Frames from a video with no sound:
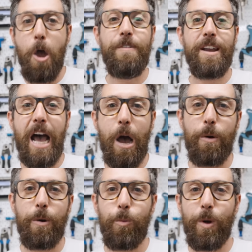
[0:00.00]
Over an
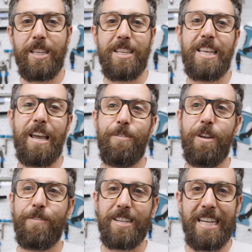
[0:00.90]
hour, what they save you
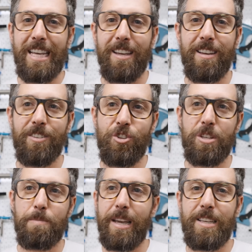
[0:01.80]
in fatigue
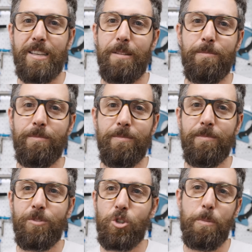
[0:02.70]
just makes them
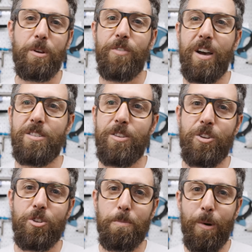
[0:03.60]
so much faster
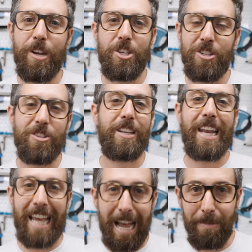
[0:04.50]
because your body's just not
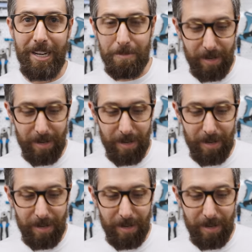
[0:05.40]
getting hammered as